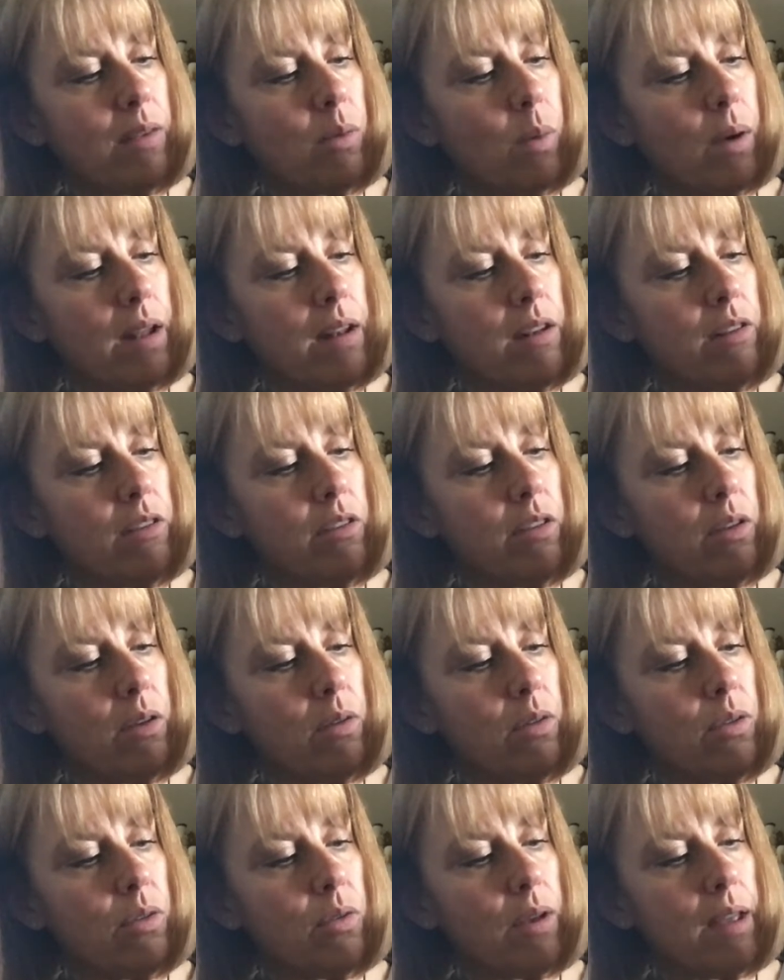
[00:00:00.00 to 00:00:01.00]
1,
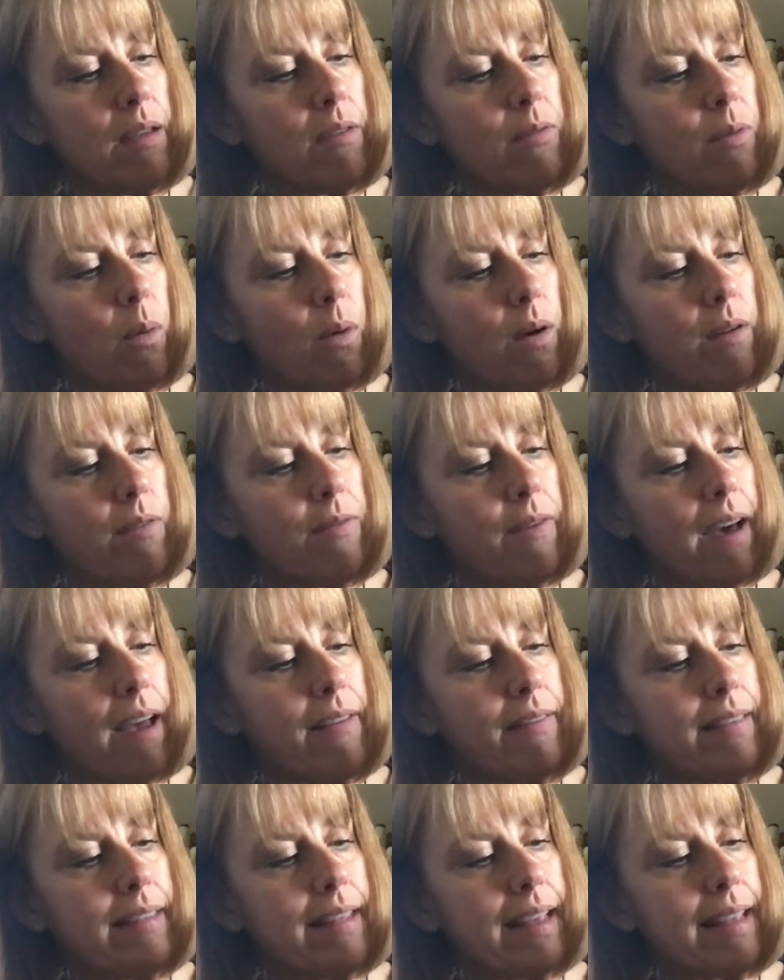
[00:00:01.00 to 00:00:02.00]
2, 3, 4,
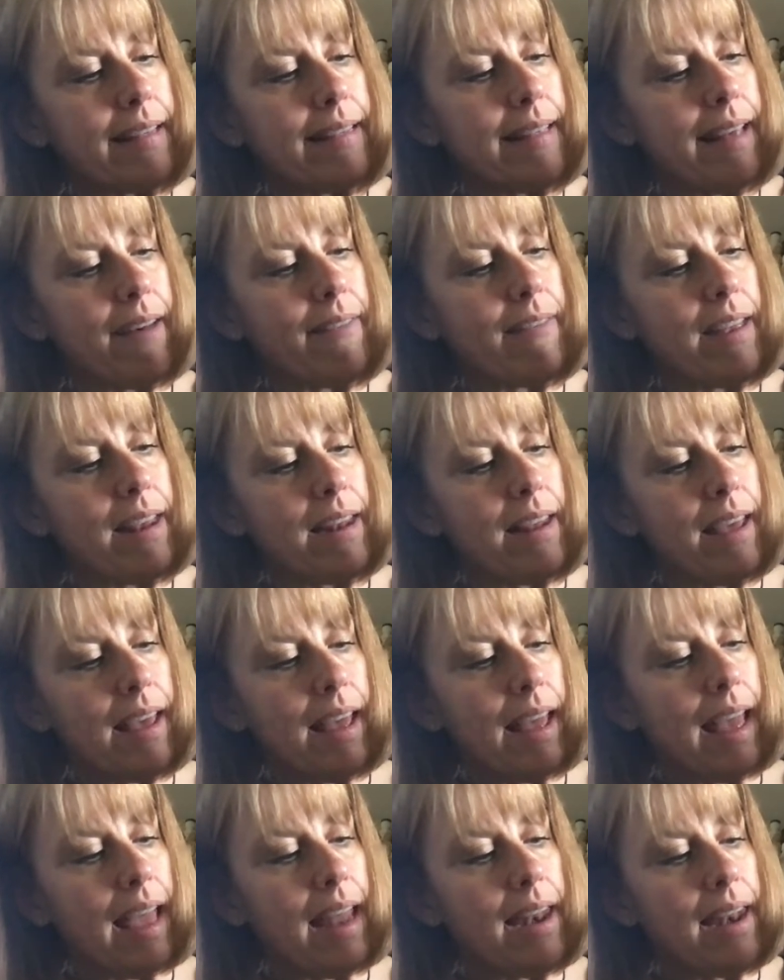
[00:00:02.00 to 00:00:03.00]
5, 6, 7,
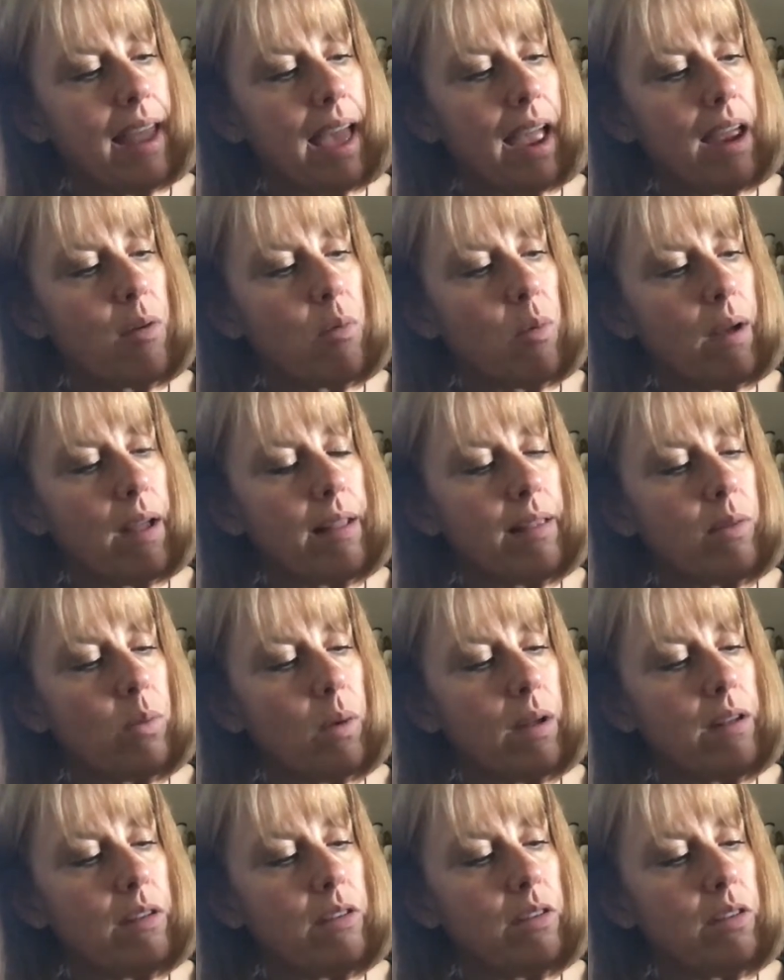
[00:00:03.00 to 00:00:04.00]
and 9 ones.
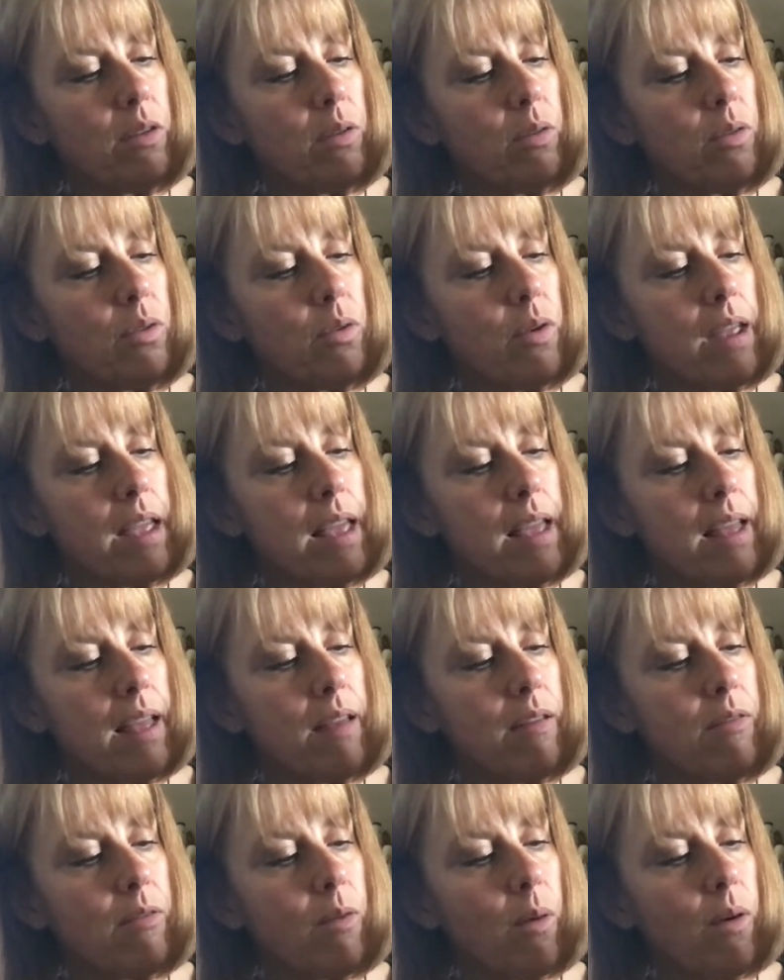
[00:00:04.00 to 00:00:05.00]
1, 2, 3,
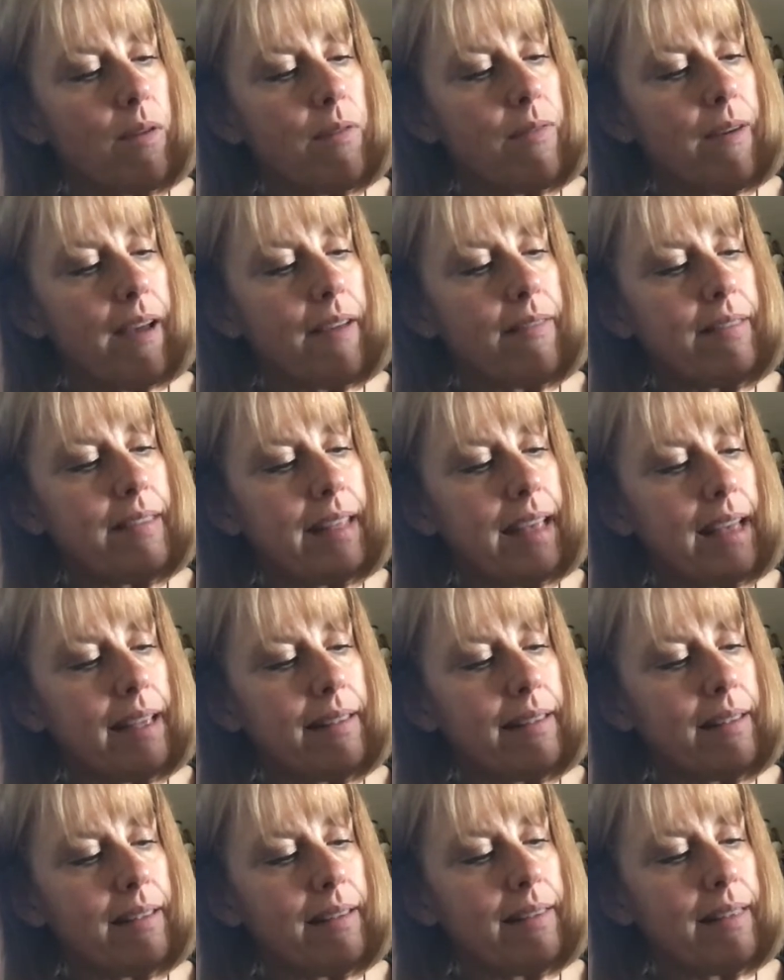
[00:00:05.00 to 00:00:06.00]
4, 5, 6,
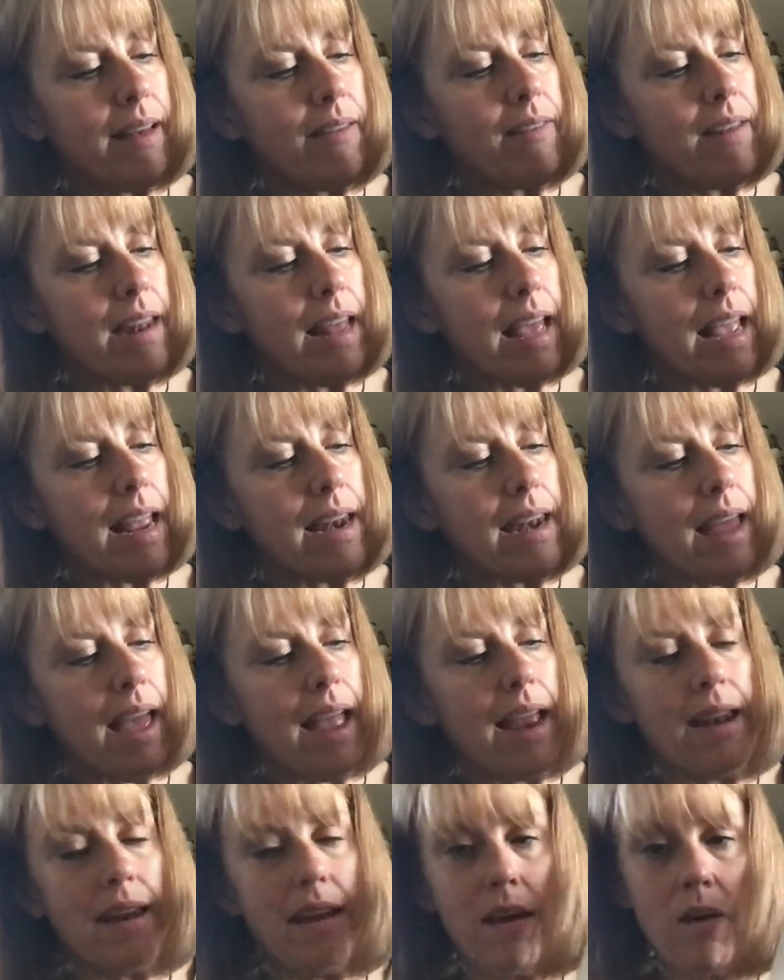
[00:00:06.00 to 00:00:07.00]
7, 8,
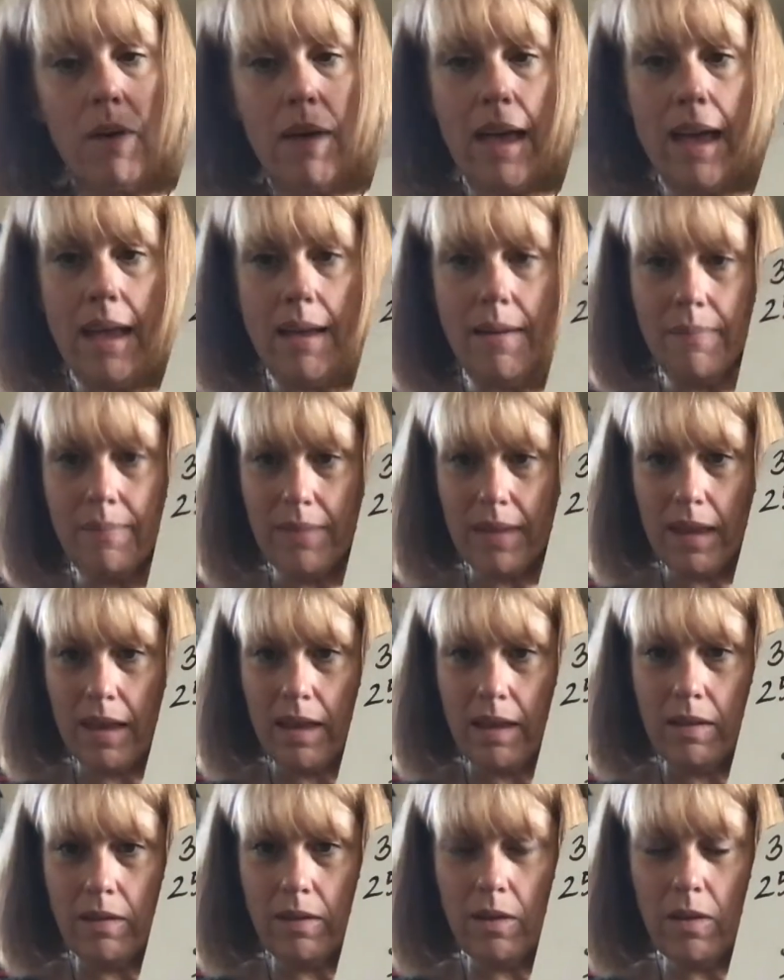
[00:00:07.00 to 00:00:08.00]
9. Okay,
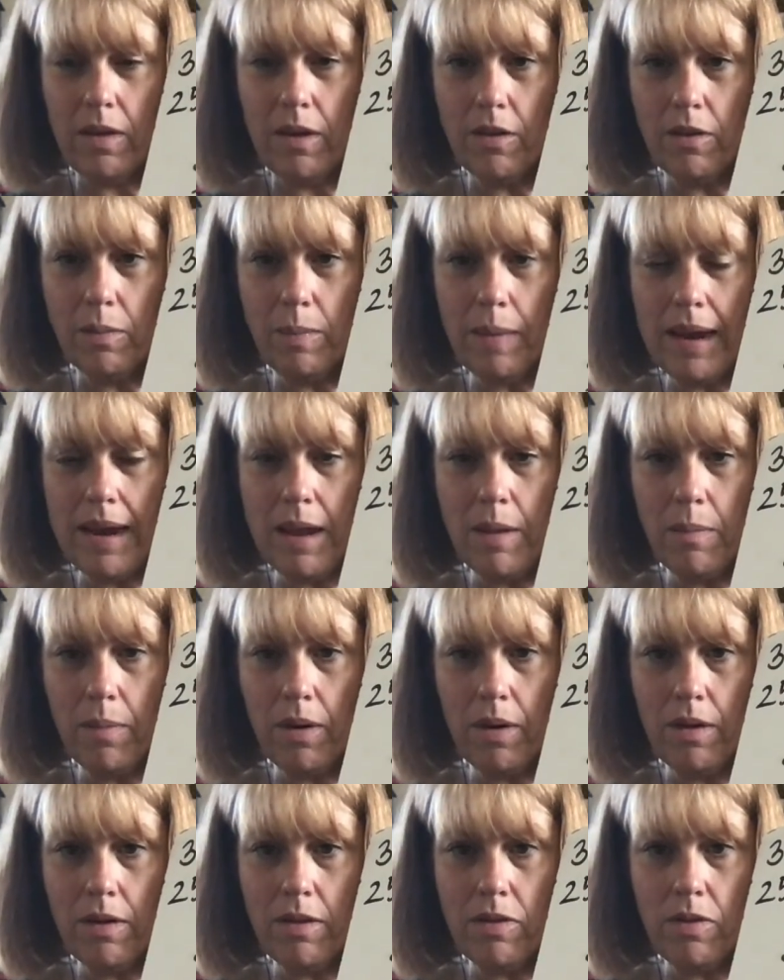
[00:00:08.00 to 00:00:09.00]
so there's my
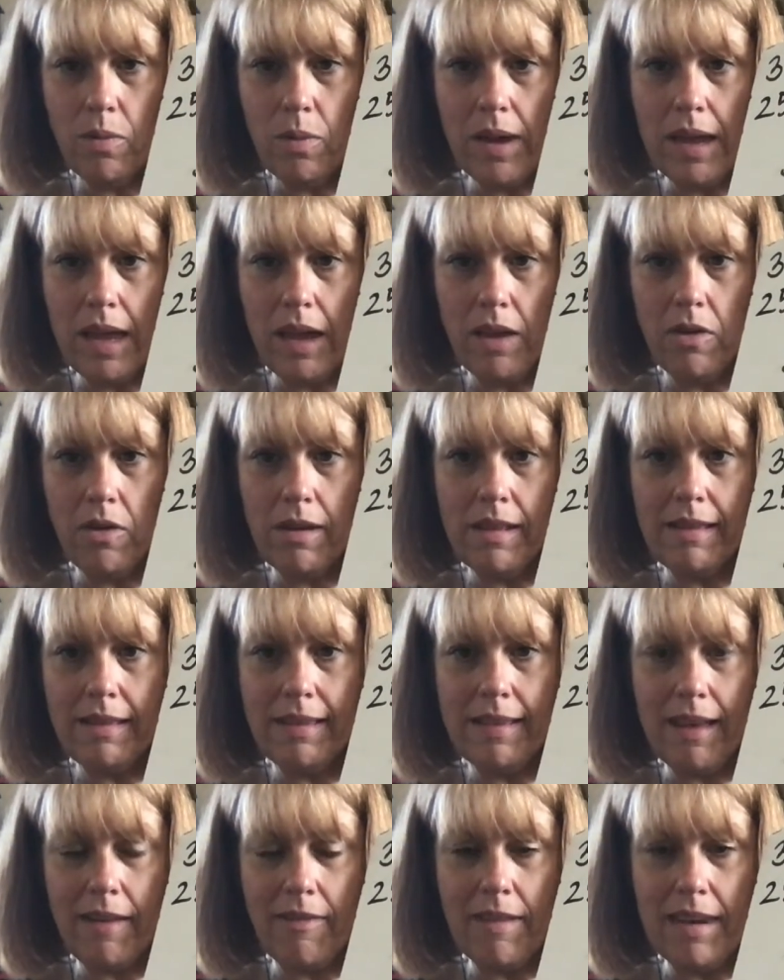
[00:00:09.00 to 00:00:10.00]
number
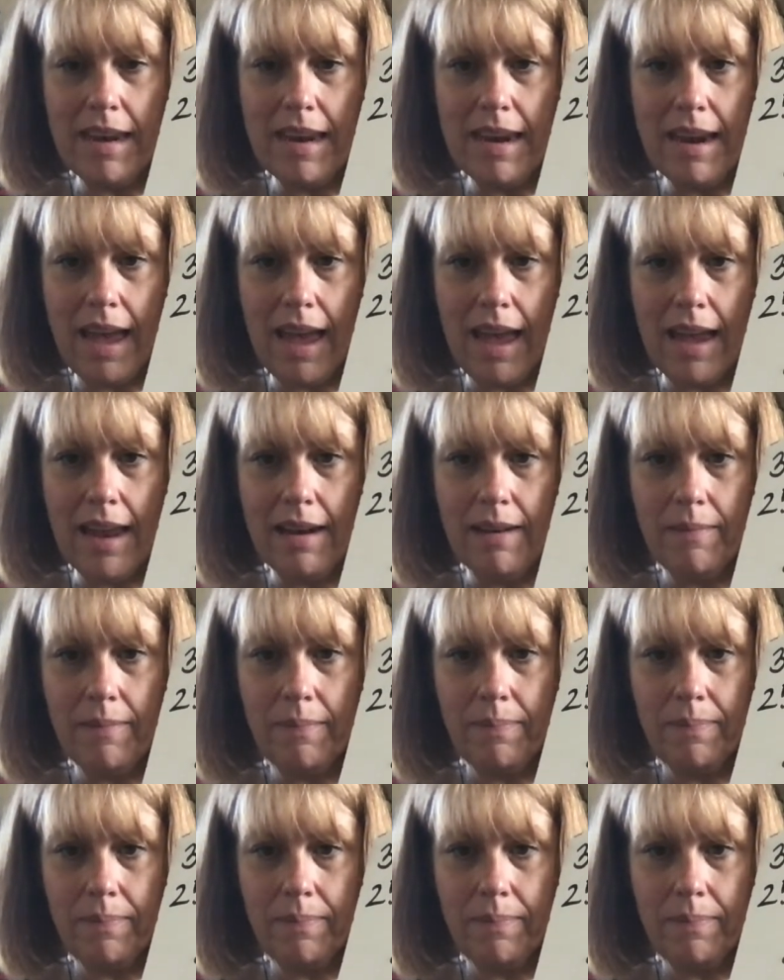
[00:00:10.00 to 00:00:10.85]
379.